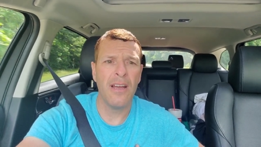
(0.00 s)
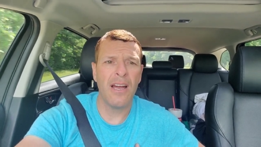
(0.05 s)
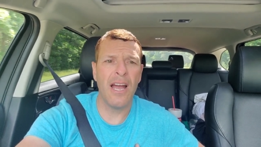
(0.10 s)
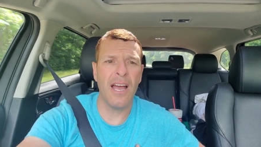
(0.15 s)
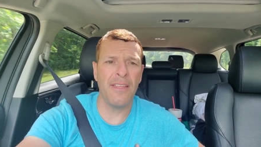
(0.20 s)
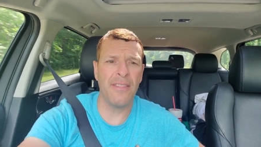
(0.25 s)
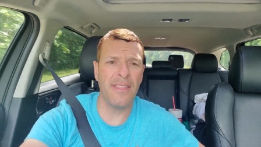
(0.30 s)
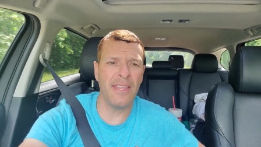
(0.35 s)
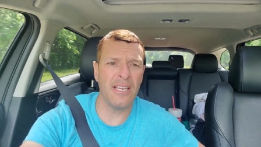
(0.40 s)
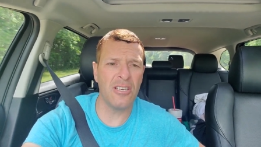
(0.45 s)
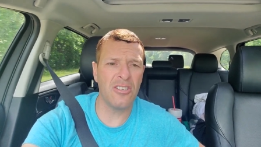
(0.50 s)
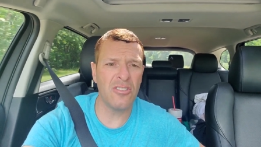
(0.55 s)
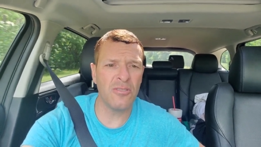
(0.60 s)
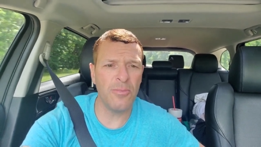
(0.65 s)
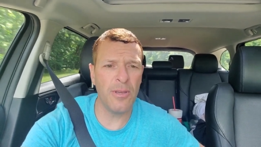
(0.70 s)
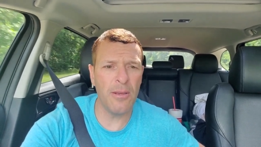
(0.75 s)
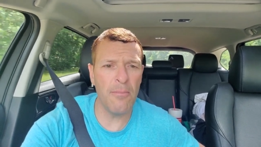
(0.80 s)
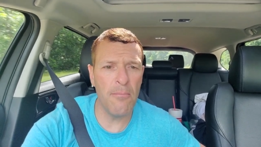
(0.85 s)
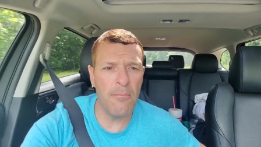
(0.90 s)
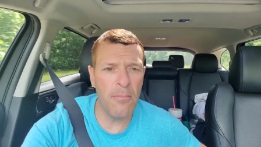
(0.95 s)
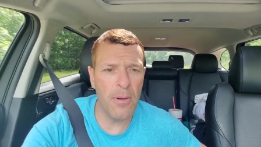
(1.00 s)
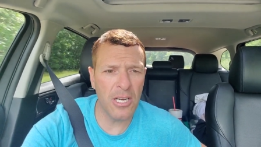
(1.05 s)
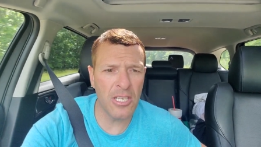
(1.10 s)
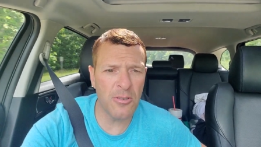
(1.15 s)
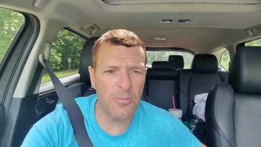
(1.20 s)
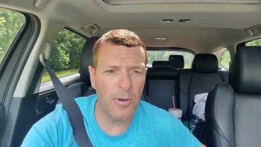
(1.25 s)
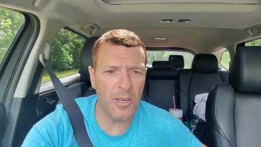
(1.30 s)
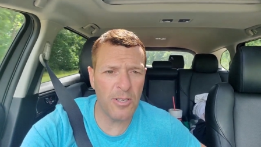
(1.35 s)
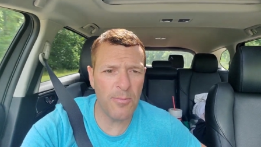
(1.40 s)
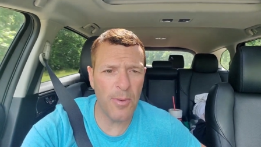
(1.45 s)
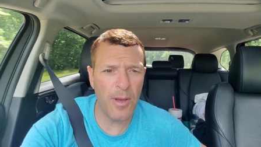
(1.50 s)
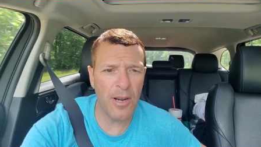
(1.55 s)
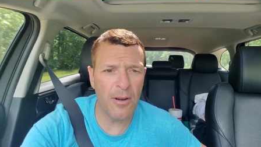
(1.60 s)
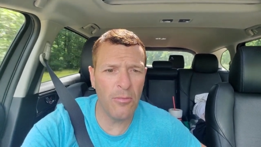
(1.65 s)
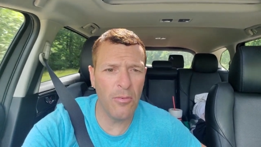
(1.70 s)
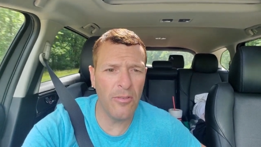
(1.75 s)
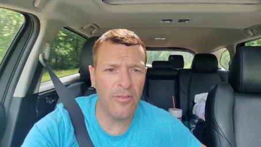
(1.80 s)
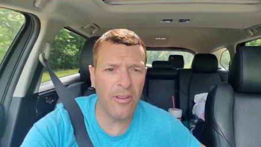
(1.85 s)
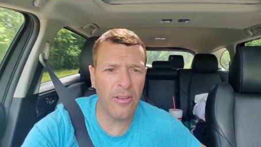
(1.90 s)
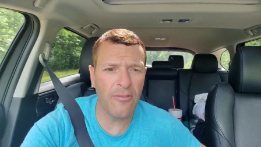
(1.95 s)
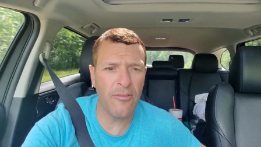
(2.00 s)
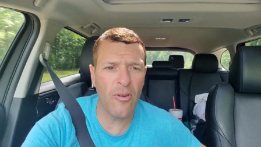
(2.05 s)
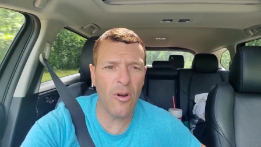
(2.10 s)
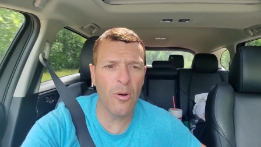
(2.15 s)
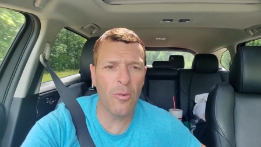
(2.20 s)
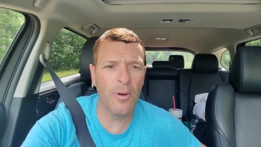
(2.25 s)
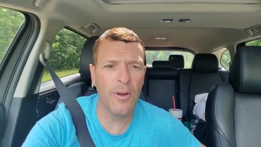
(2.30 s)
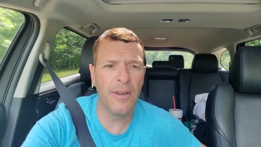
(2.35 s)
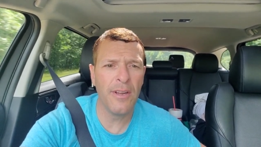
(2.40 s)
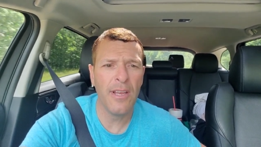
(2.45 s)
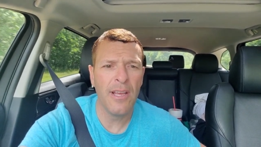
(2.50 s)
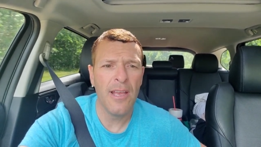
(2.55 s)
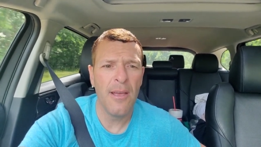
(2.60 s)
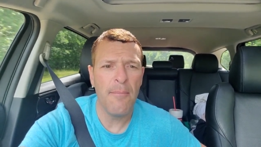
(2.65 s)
I think she'll be much, much better moving forward.